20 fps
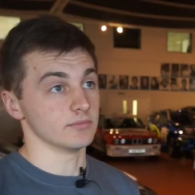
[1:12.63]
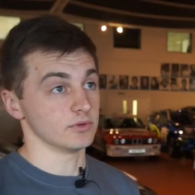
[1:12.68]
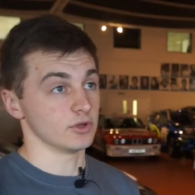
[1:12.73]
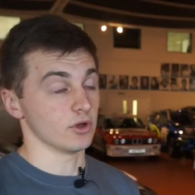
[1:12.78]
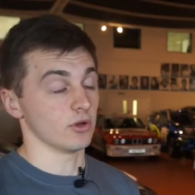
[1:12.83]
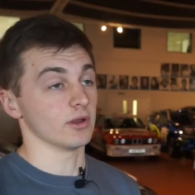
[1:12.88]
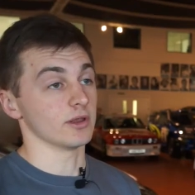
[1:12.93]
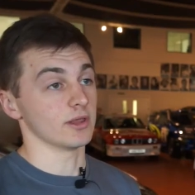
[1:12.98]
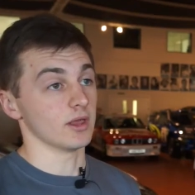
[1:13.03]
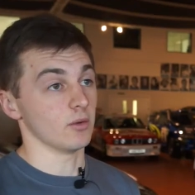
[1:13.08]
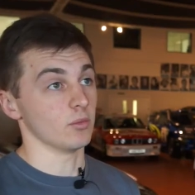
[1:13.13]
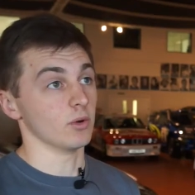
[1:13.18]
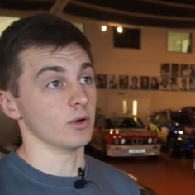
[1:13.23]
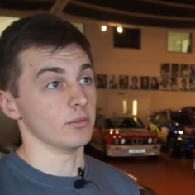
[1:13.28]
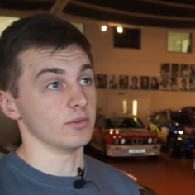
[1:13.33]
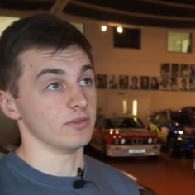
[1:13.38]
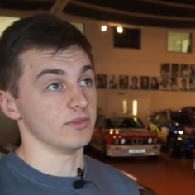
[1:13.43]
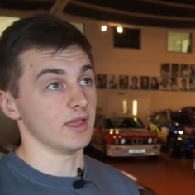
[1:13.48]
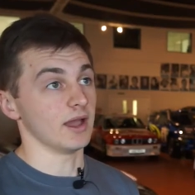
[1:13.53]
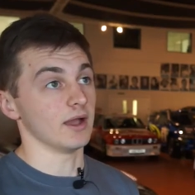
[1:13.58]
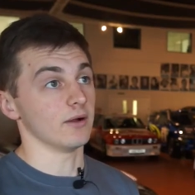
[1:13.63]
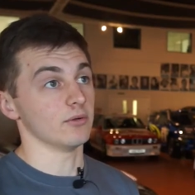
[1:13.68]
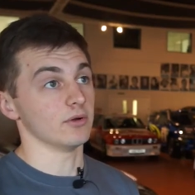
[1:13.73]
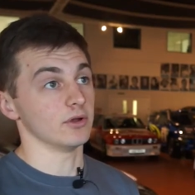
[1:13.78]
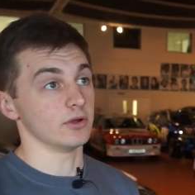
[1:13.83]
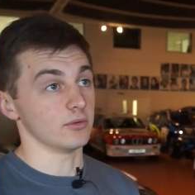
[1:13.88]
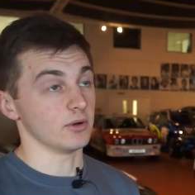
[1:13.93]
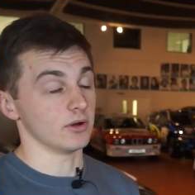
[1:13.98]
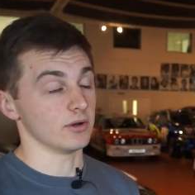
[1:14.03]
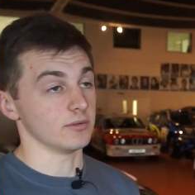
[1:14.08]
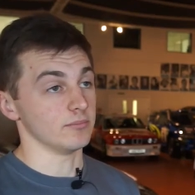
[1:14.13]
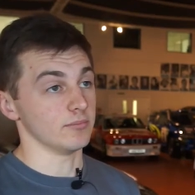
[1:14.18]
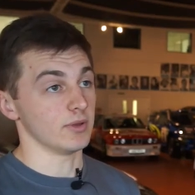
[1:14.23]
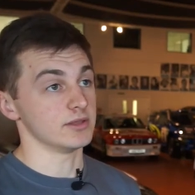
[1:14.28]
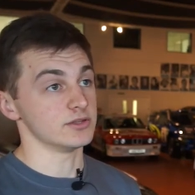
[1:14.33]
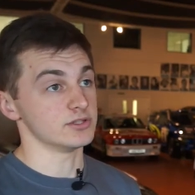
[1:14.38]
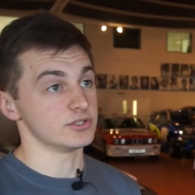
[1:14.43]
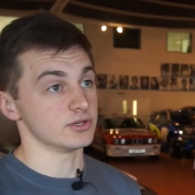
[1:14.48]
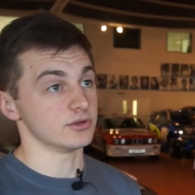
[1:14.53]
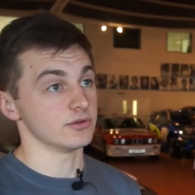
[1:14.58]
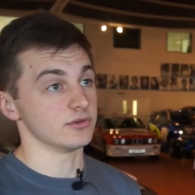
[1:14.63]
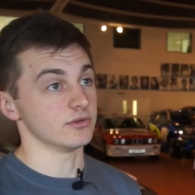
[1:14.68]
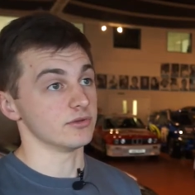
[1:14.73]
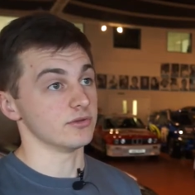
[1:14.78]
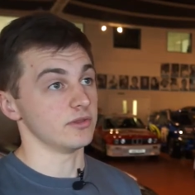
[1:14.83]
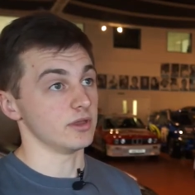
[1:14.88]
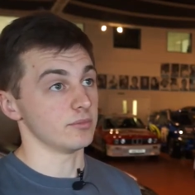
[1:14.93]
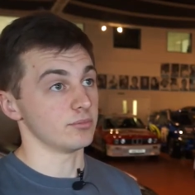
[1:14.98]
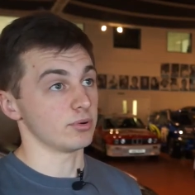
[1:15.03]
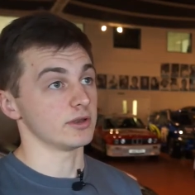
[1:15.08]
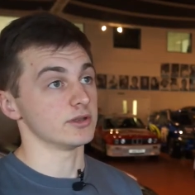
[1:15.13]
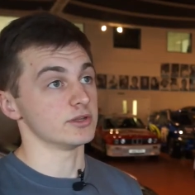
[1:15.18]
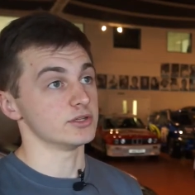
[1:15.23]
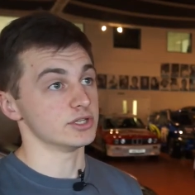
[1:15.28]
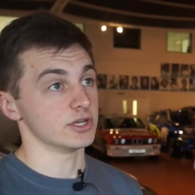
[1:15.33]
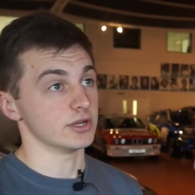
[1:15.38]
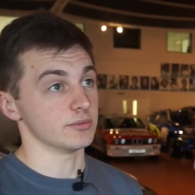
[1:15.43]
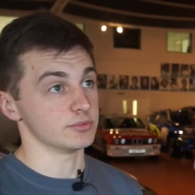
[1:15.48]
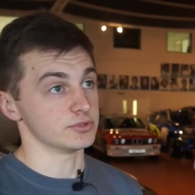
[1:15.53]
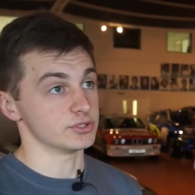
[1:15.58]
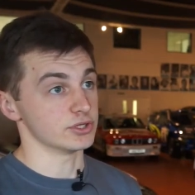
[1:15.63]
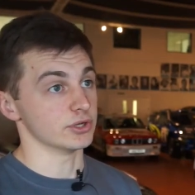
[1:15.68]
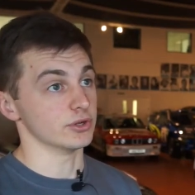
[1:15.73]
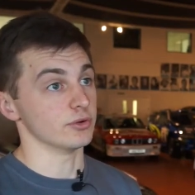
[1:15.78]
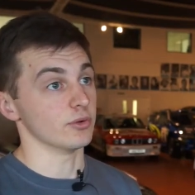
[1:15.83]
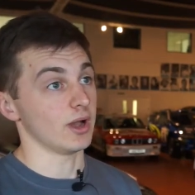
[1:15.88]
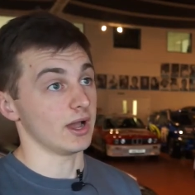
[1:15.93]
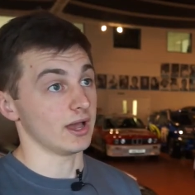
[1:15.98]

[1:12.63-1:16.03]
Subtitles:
colleague I work with now who I mentioned the apprenticeship to,